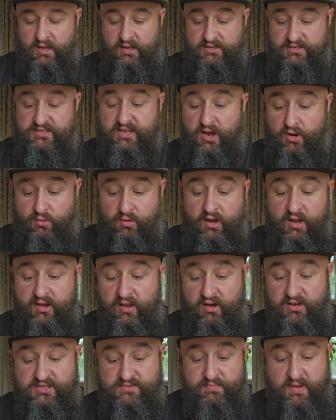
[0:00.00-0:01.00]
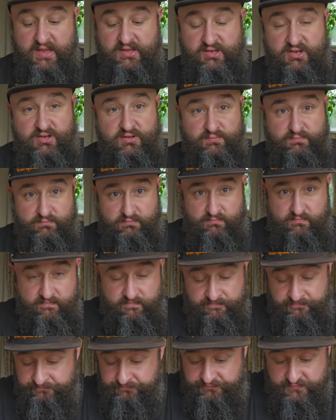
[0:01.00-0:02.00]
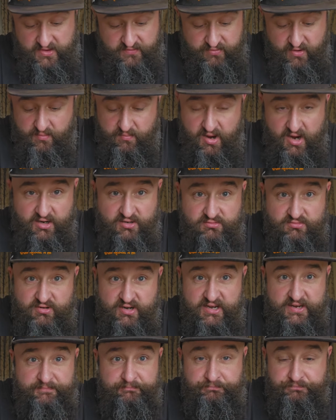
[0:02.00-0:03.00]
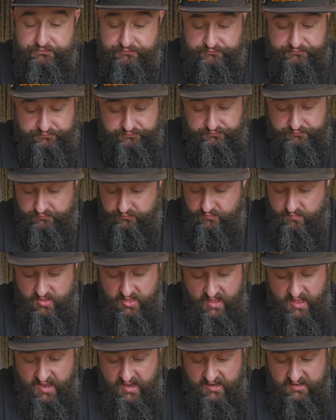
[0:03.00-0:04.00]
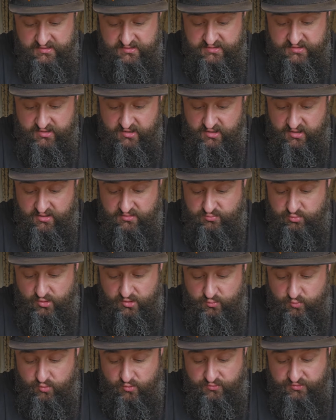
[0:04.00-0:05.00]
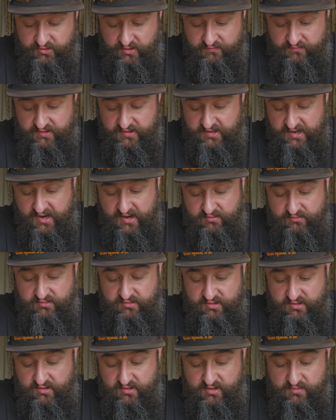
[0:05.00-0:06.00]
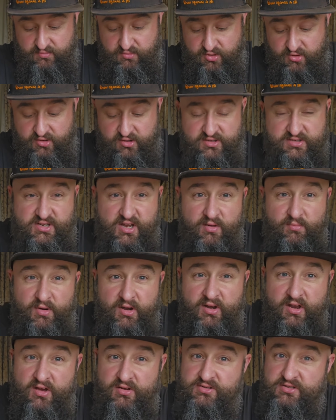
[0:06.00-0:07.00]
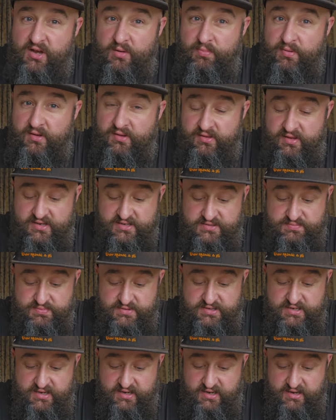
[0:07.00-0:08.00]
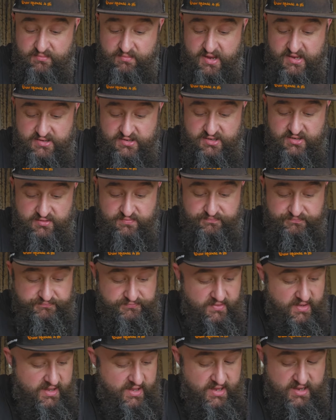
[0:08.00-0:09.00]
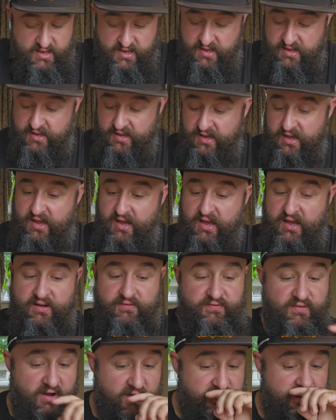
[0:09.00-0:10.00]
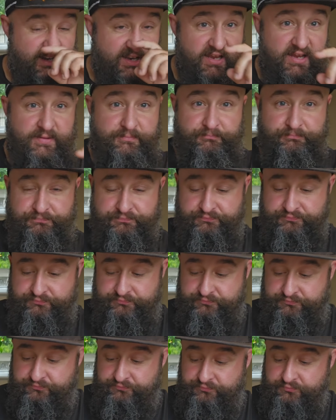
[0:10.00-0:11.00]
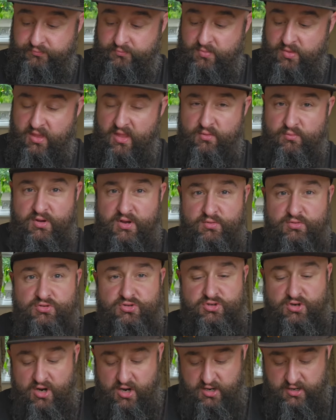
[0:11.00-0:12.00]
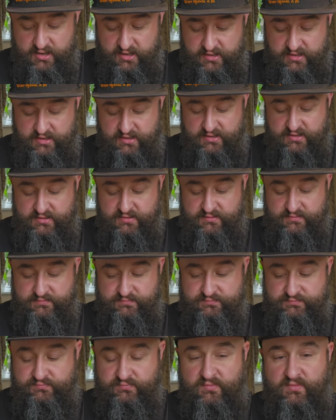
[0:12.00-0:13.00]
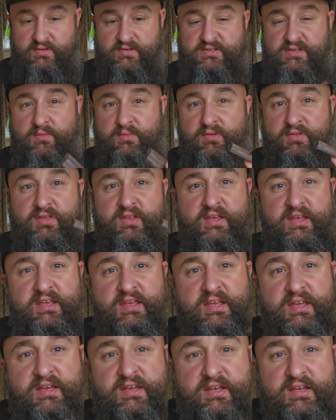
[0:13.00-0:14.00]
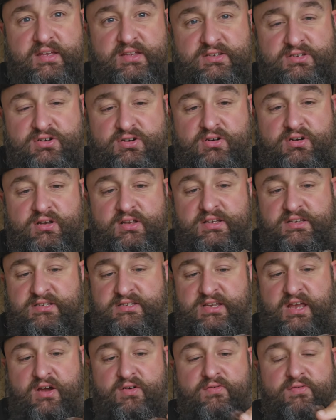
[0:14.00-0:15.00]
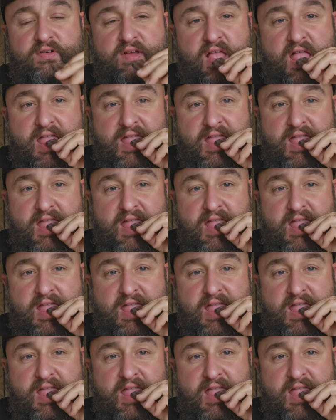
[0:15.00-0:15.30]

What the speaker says: Still, a nice menu. If I'm hungry and I want to wolf something down, I am not going to turn my nose up at this particular menu. Finally, we will try some of the chocolate itself.